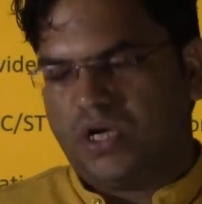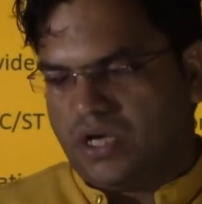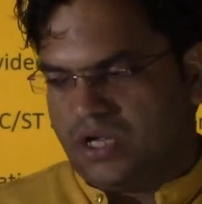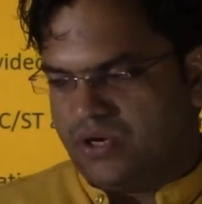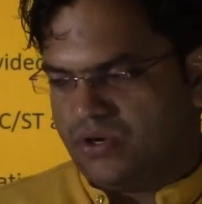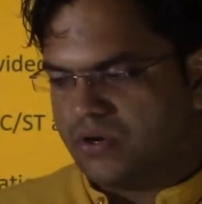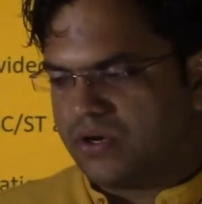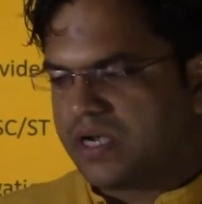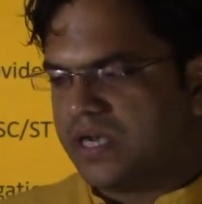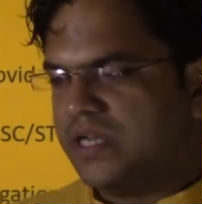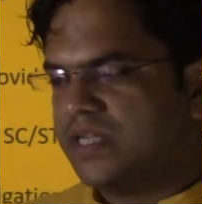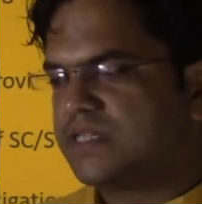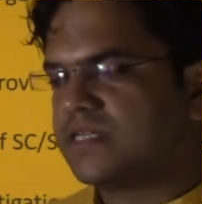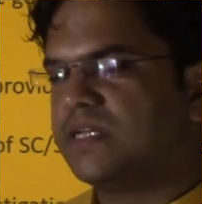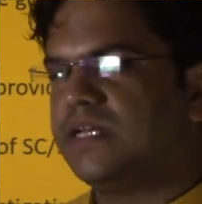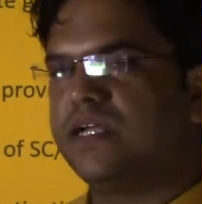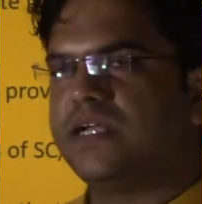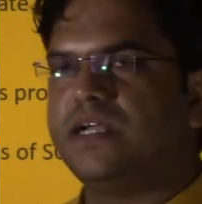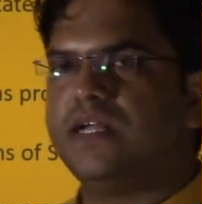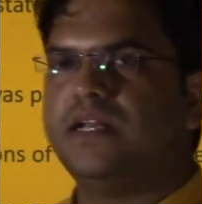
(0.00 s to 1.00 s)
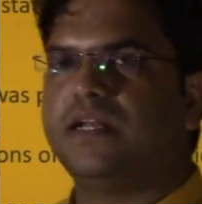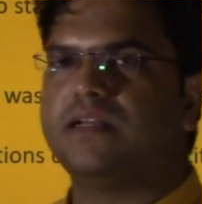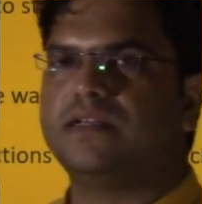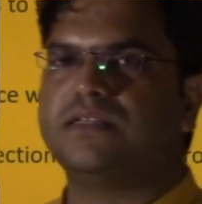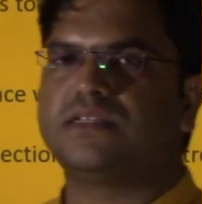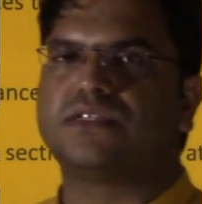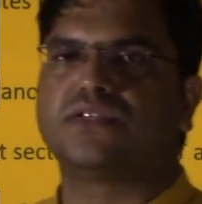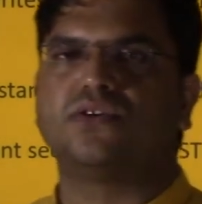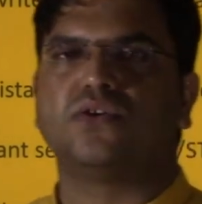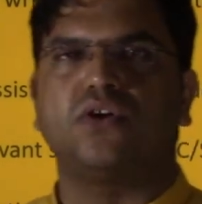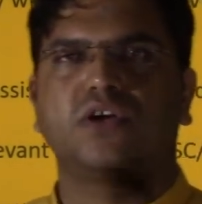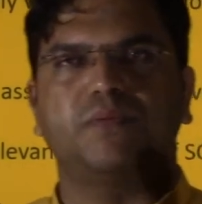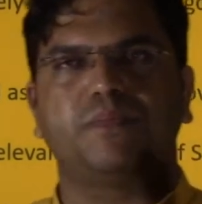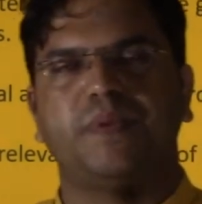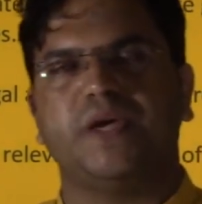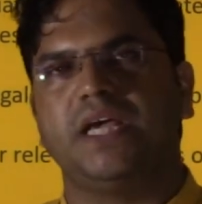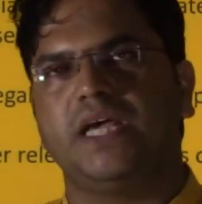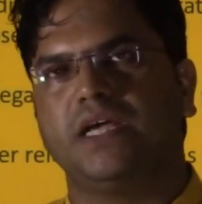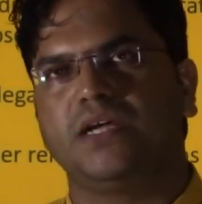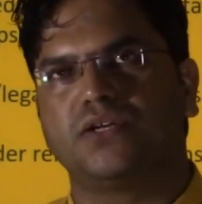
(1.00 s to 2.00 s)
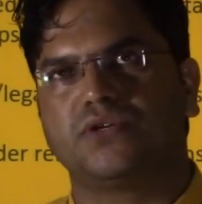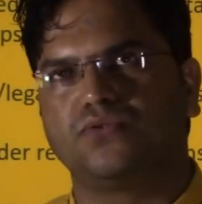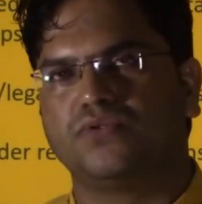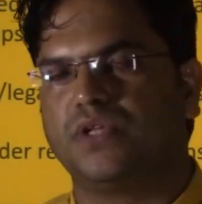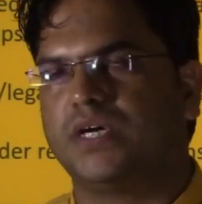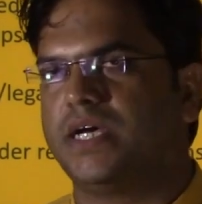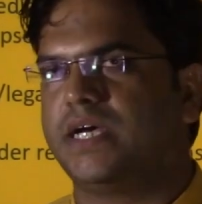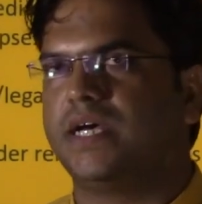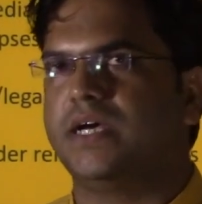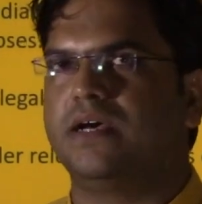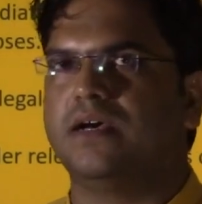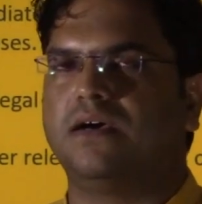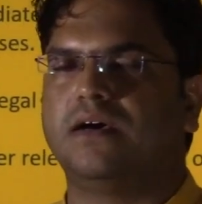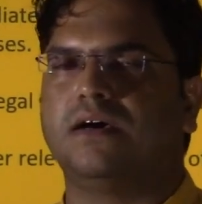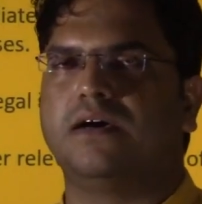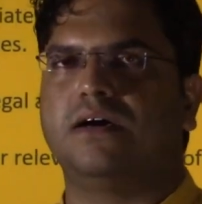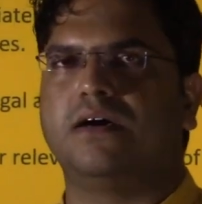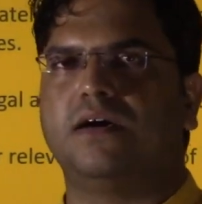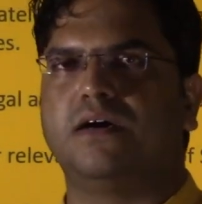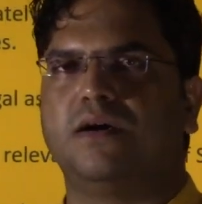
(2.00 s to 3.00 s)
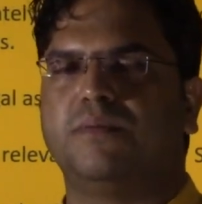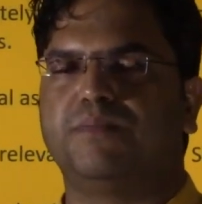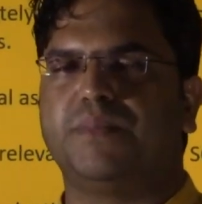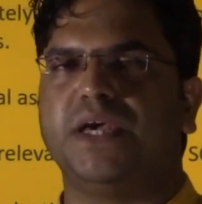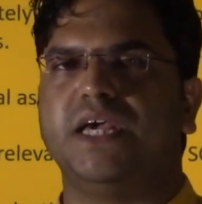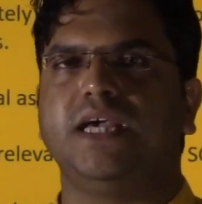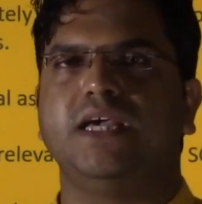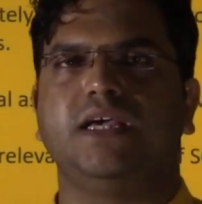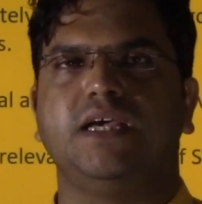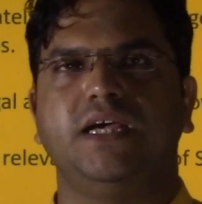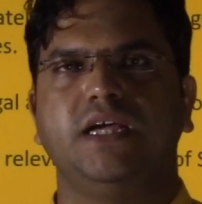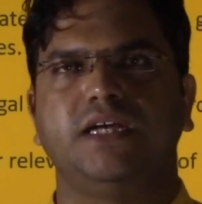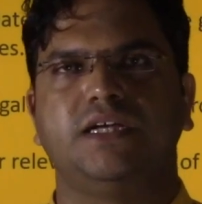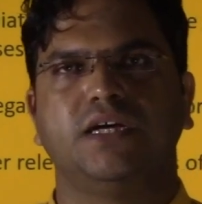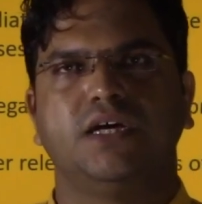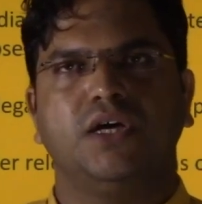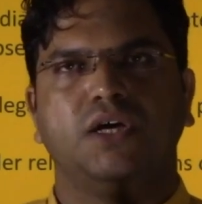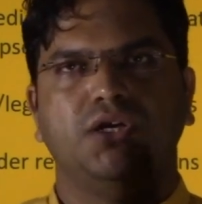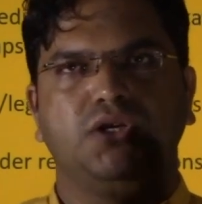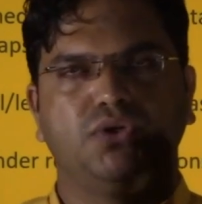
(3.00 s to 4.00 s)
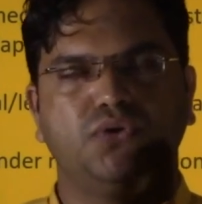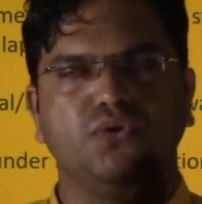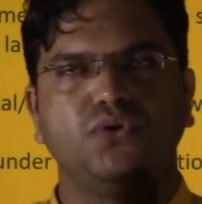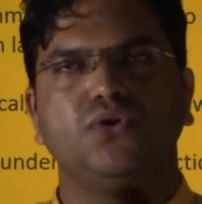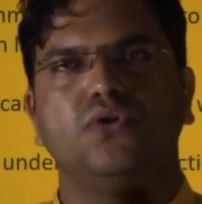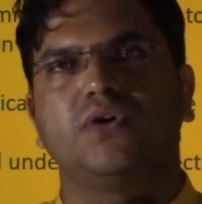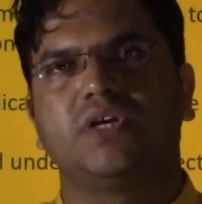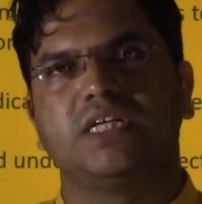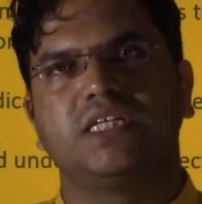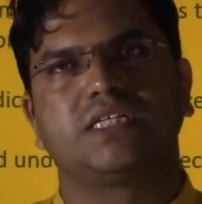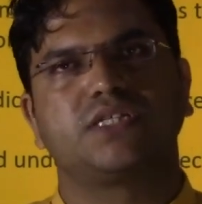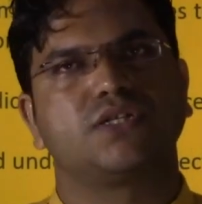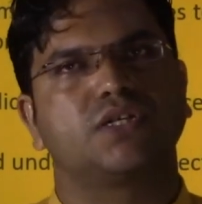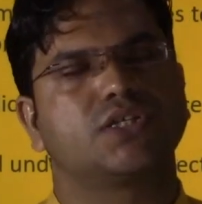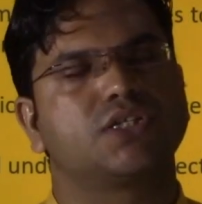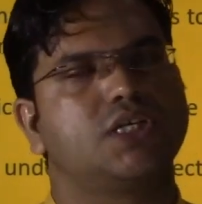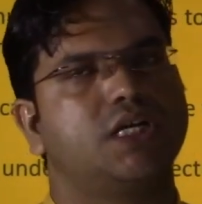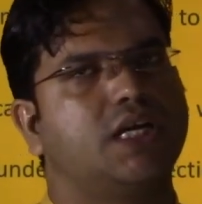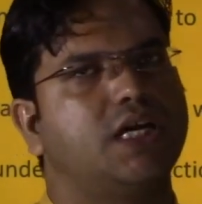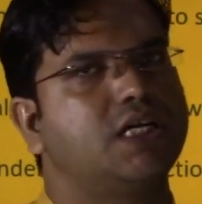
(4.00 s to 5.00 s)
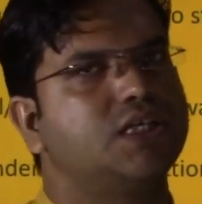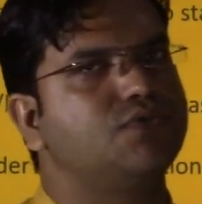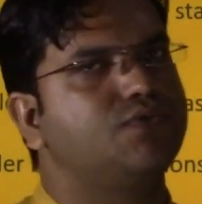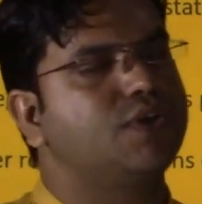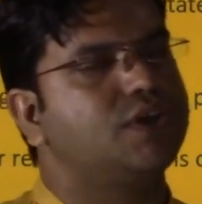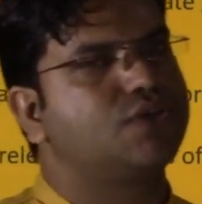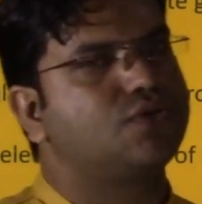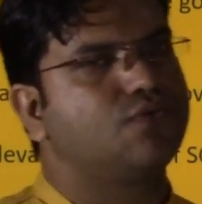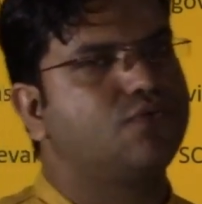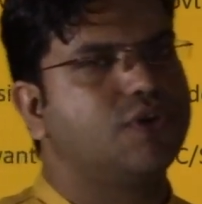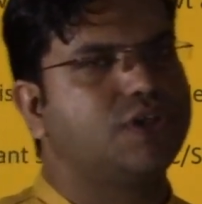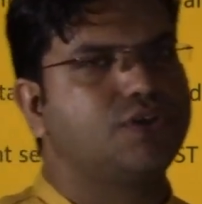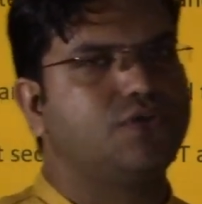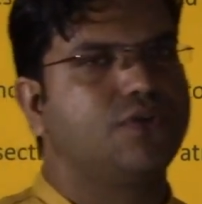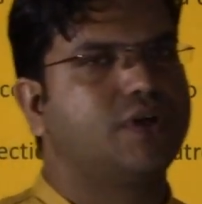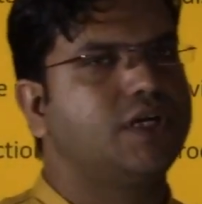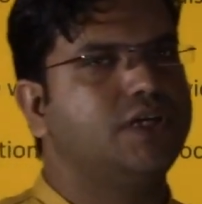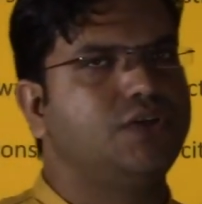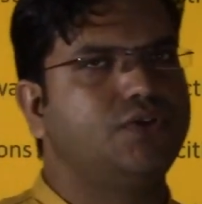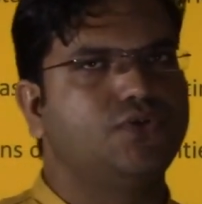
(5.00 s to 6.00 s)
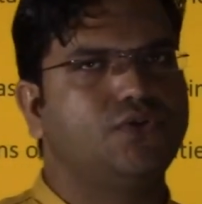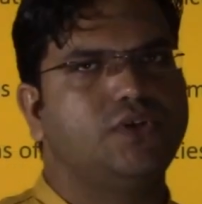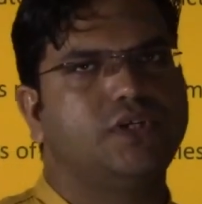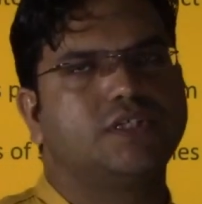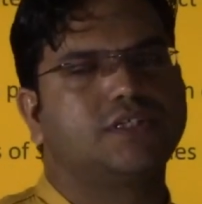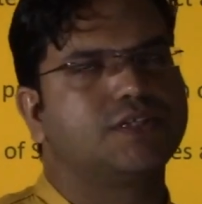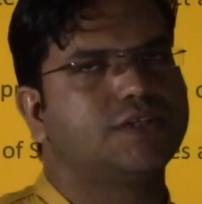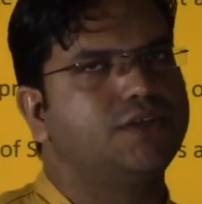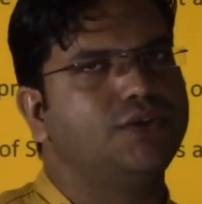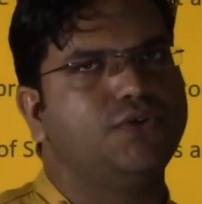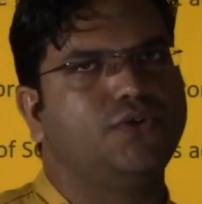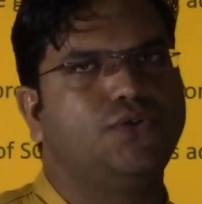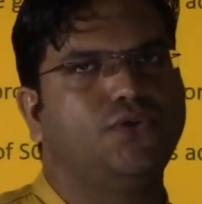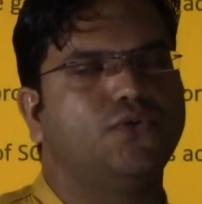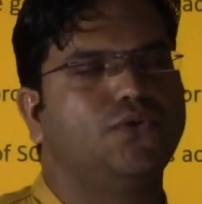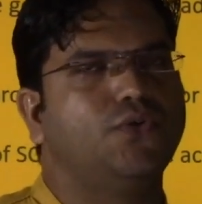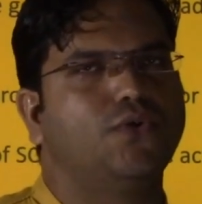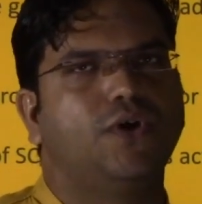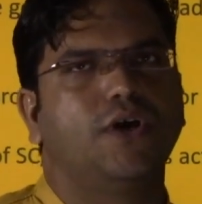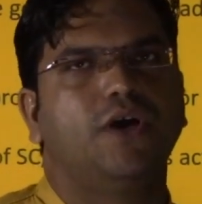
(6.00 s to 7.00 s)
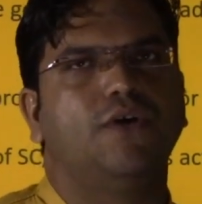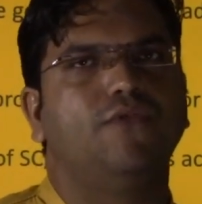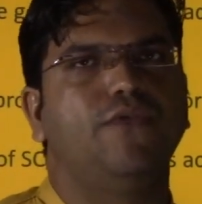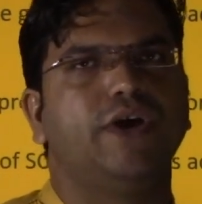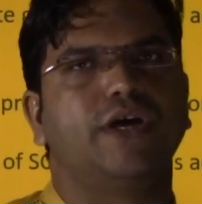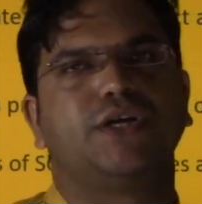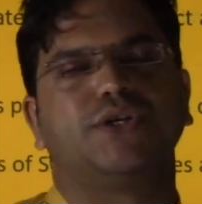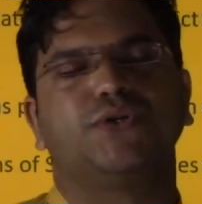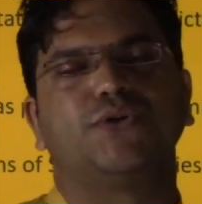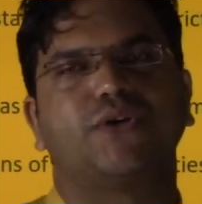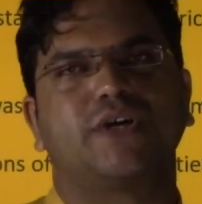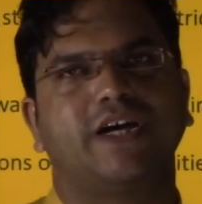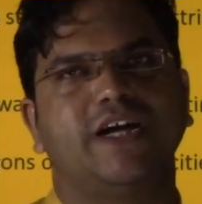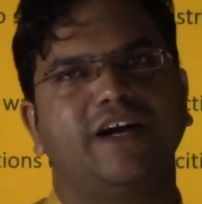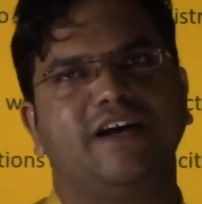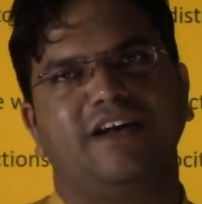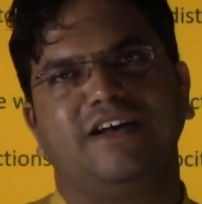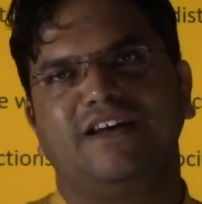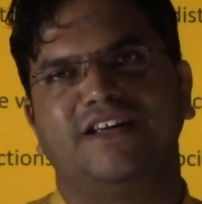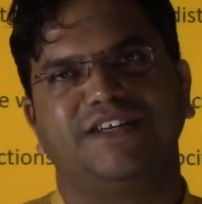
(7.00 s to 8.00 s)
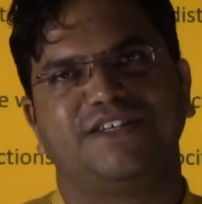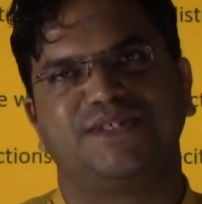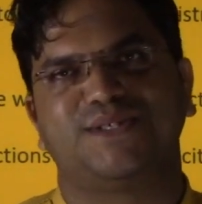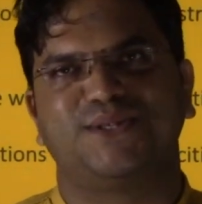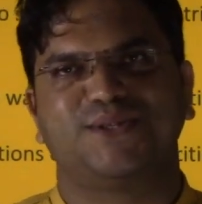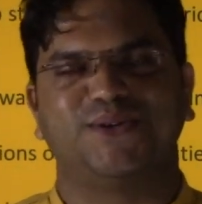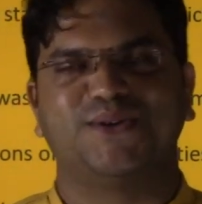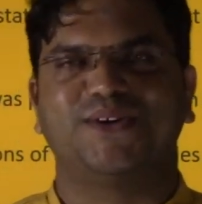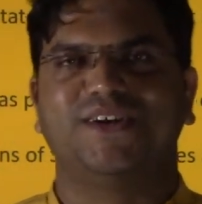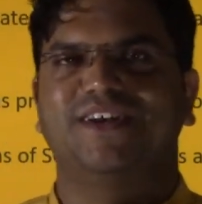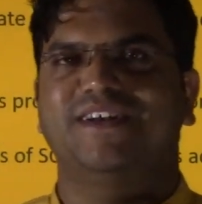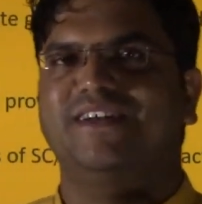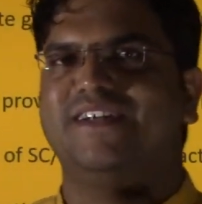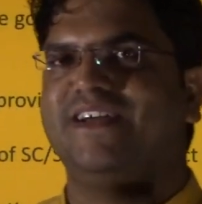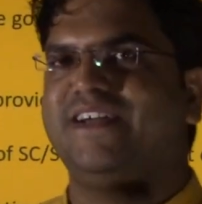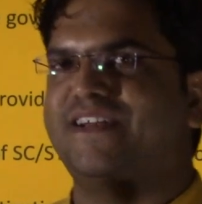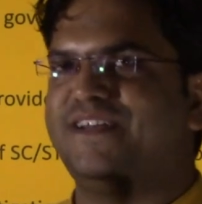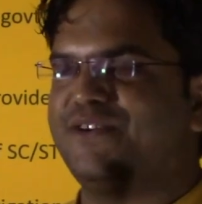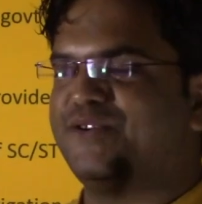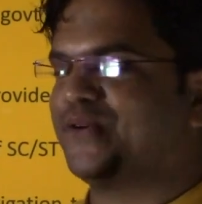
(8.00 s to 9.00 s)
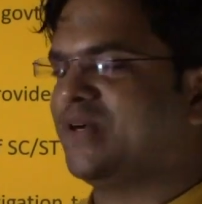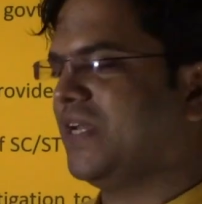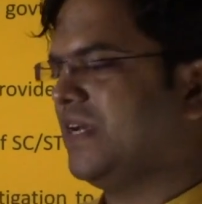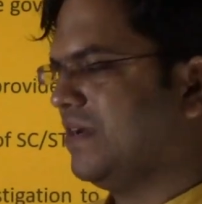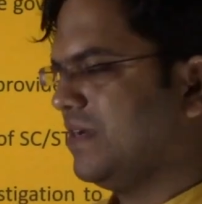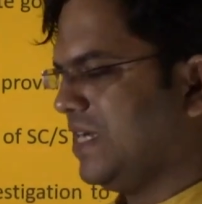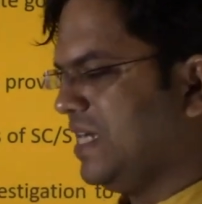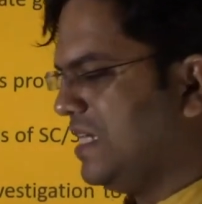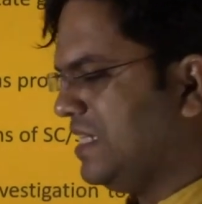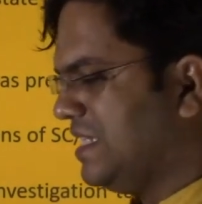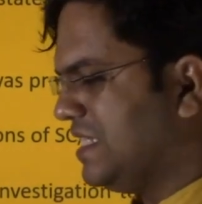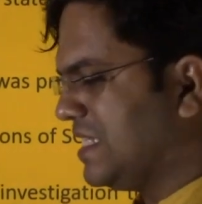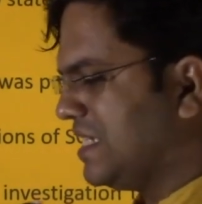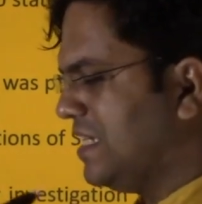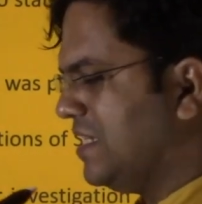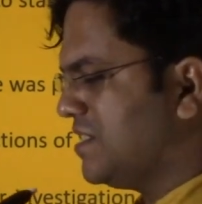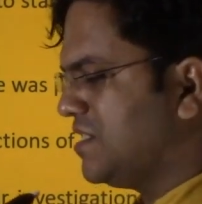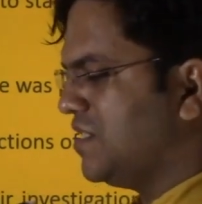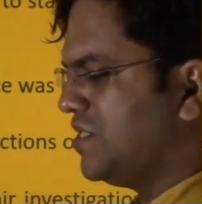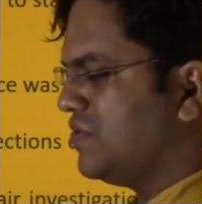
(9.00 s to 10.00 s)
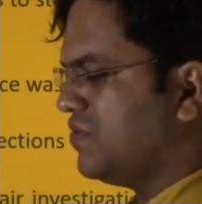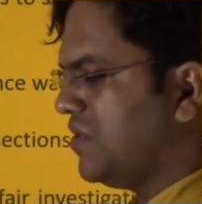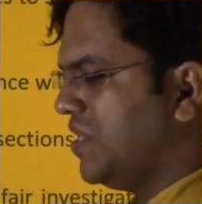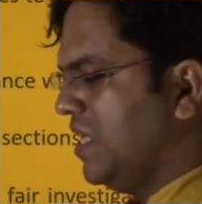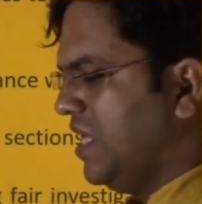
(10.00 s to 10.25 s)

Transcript: not listening, is not paying to the paying heed to your instruction as well, so what you can do is, you know where to write later on, right? You can write this letter to